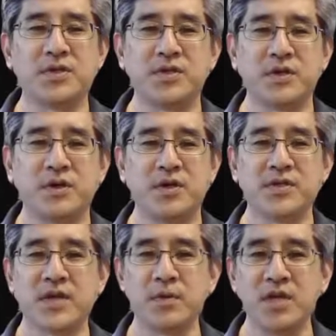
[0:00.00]
this year
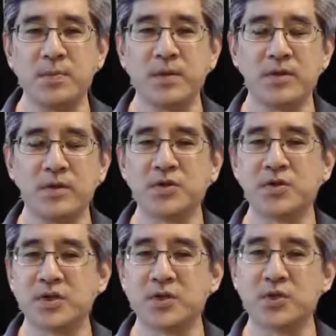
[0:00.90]
is I'm keeping those
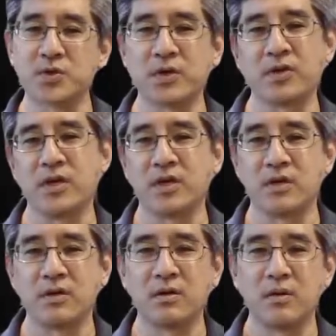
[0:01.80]
things strictly
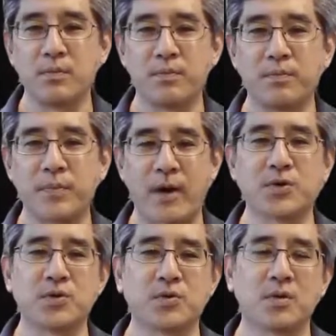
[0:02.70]
in
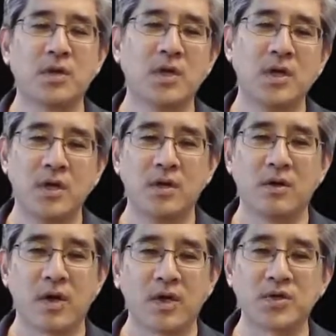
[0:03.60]
PowerSchool.
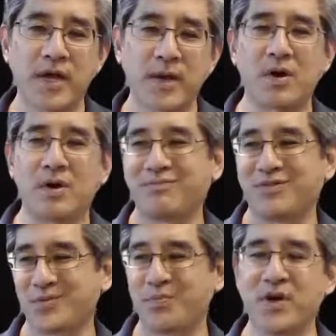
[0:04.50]
Okay, so that
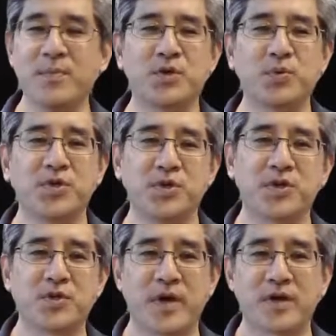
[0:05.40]
part's pretty much what you'd
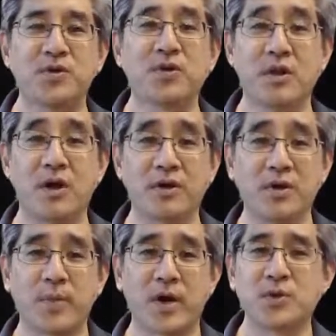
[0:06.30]
expect. You can log into
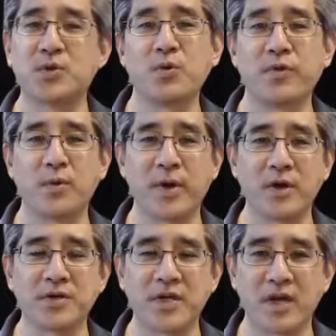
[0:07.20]
PowerSchool with your
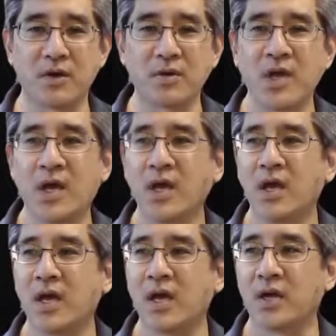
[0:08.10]
parent account
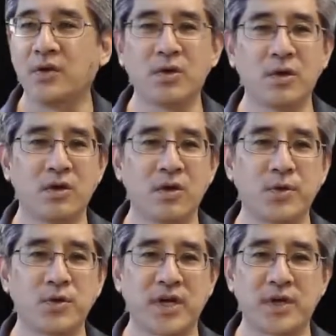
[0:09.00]
and you can look up
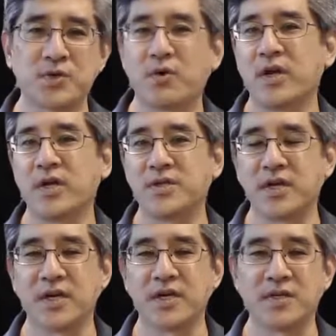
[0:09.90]
your child's grades at
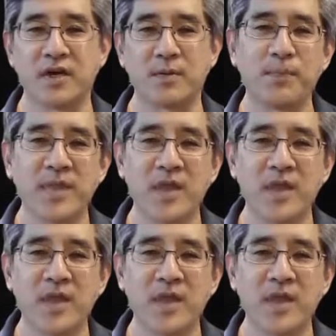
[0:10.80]
any time.